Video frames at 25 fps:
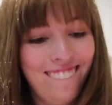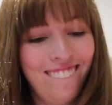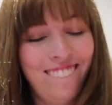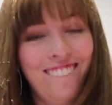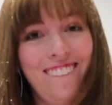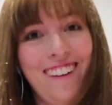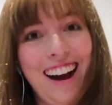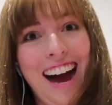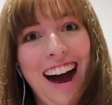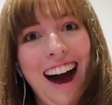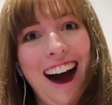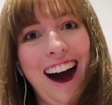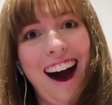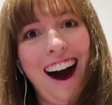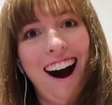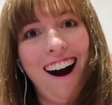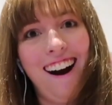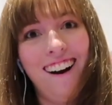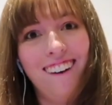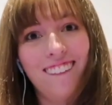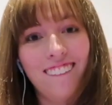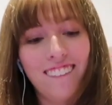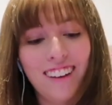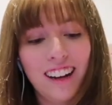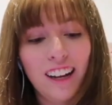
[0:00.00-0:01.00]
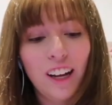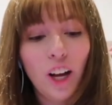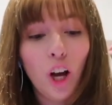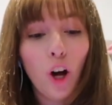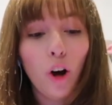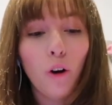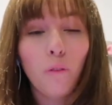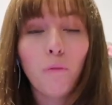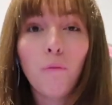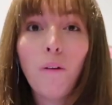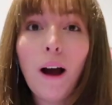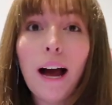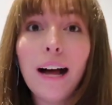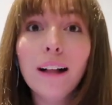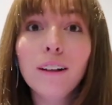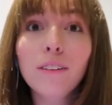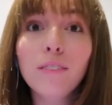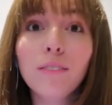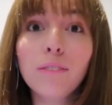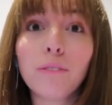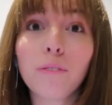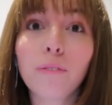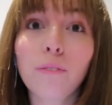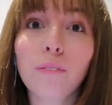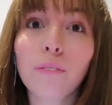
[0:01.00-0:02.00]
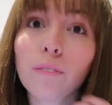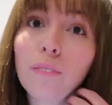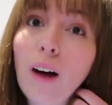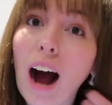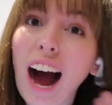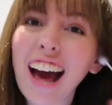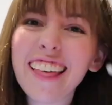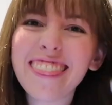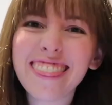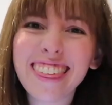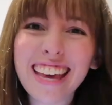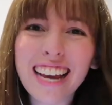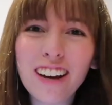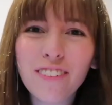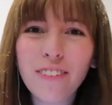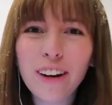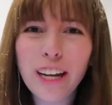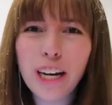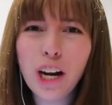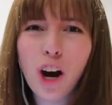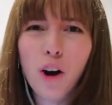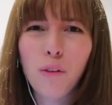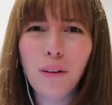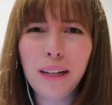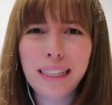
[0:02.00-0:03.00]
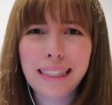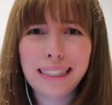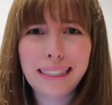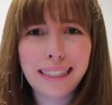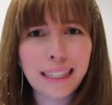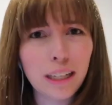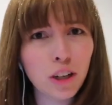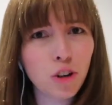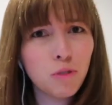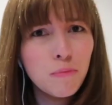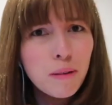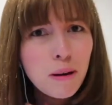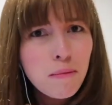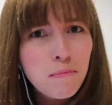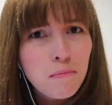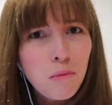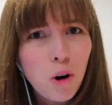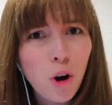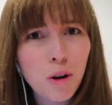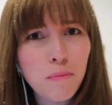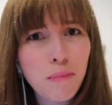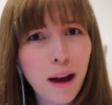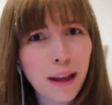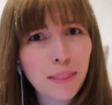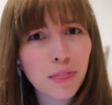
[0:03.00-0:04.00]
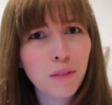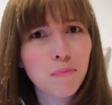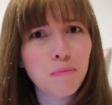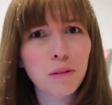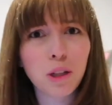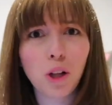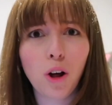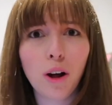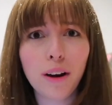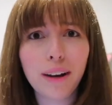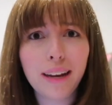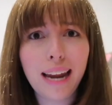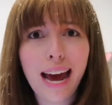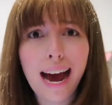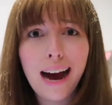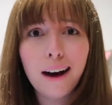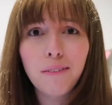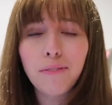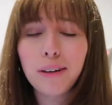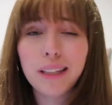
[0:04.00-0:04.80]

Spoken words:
Wow. Well, I think we know a little bit more about the plot now.